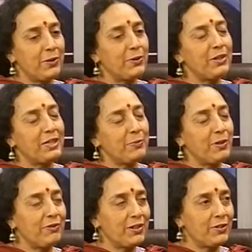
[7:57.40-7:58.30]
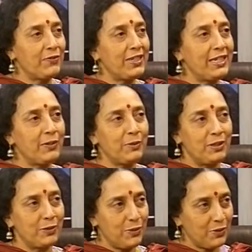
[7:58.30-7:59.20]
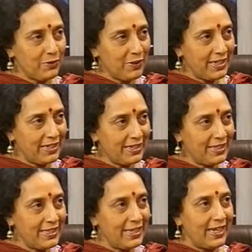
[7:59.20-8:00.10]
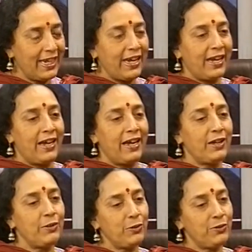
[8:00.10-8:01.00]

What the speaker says: own experience of dealing with course writers, I know